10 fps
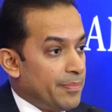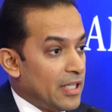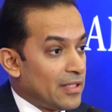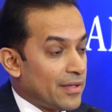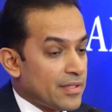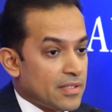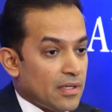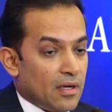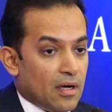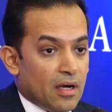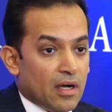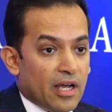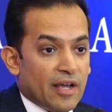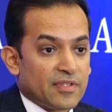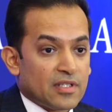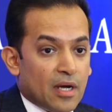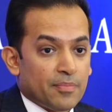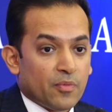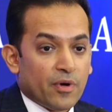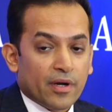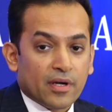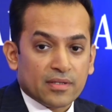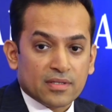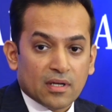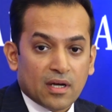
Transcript: Builders have stopped work.